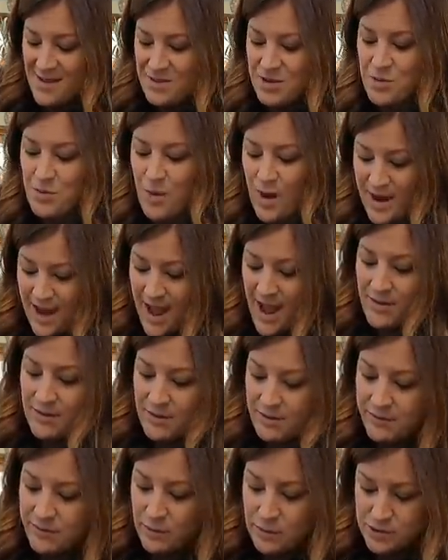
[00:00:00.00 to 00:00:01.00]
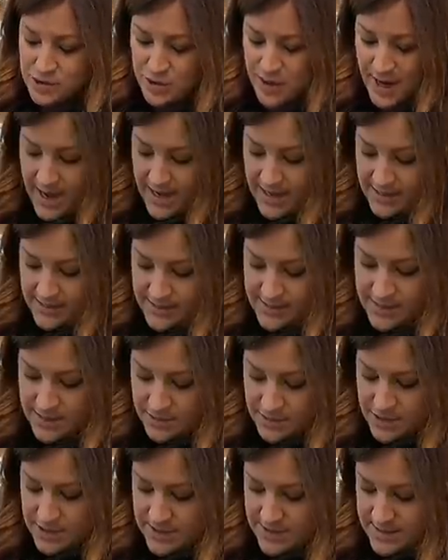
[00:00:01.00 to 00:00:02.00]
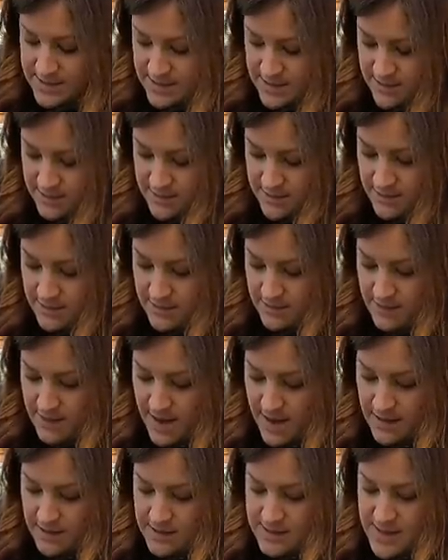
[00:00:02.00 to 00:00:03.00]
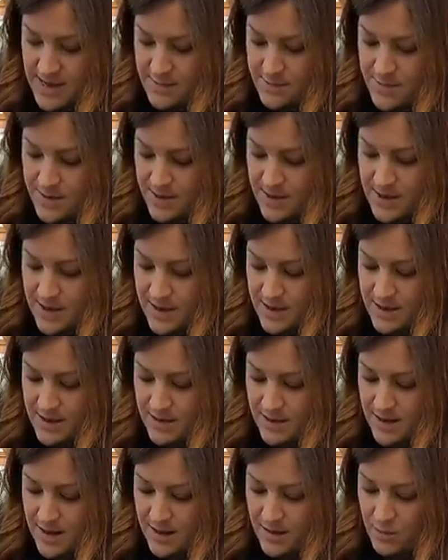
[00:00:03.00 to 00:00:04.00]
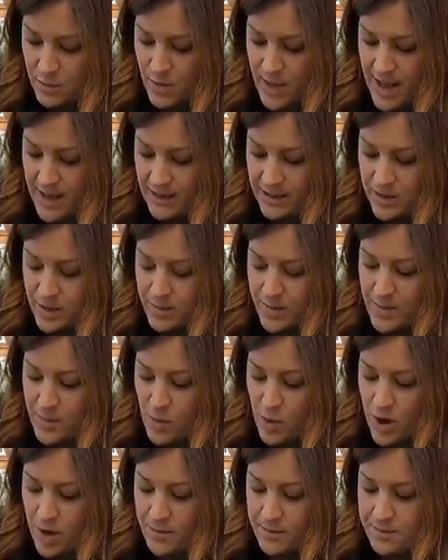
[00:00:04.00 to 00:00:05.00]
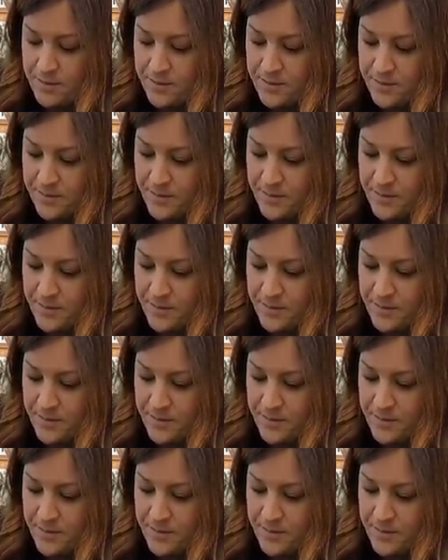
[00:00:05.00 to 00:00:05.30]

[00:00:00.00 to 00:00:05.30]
You want to have a full tray. So just lightly tamp it in, and then we'll add a little bit more.